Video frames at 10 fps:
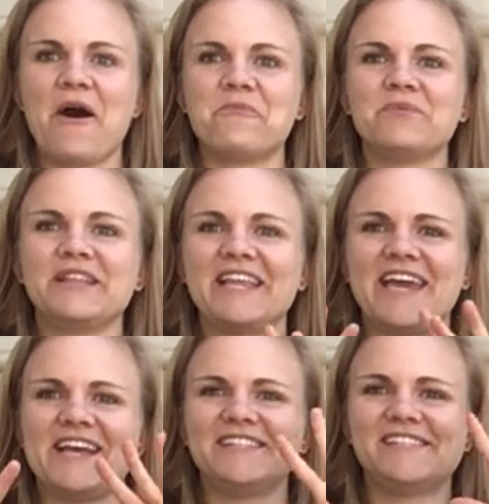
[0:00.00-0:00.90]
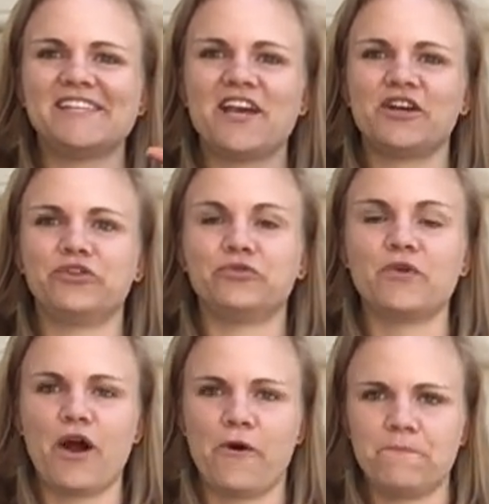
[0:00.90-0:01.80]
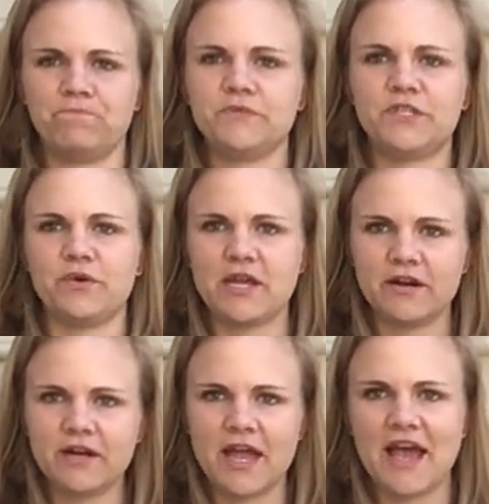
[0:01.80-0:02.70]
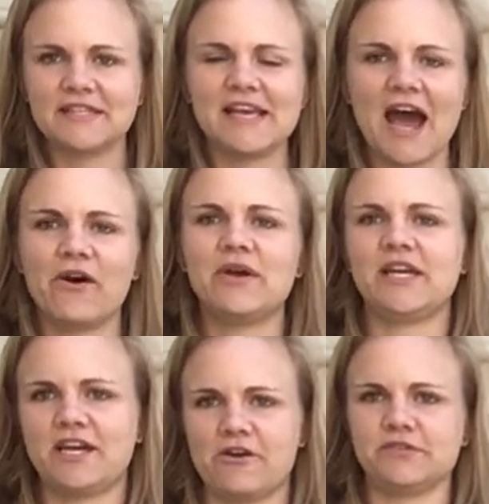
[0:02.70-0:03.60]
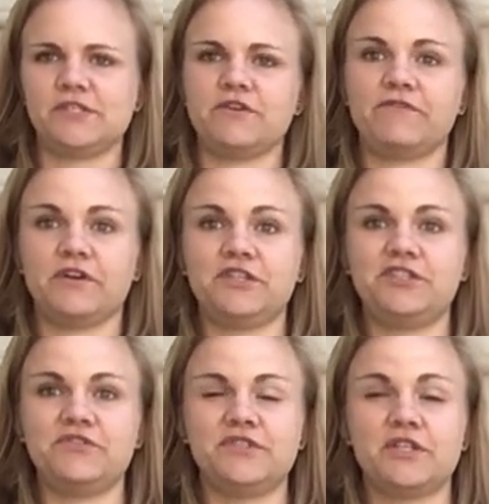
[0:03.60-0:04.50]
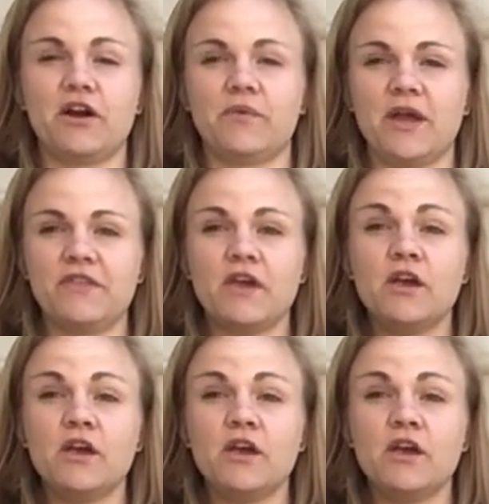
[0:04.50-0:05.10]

how plants grow. So here is how it goes. First you start with